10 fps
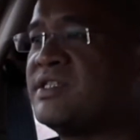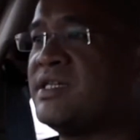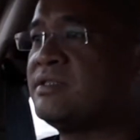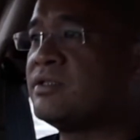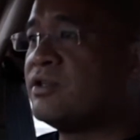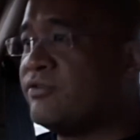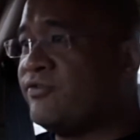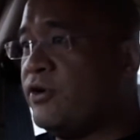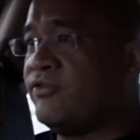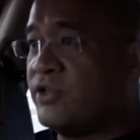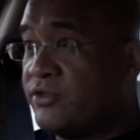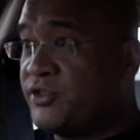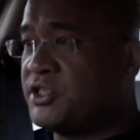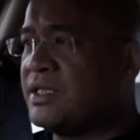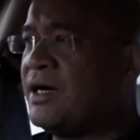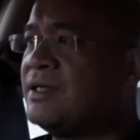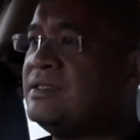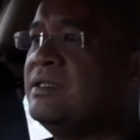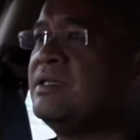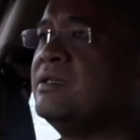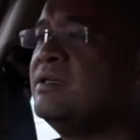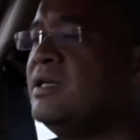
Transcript: center of an official car dealer,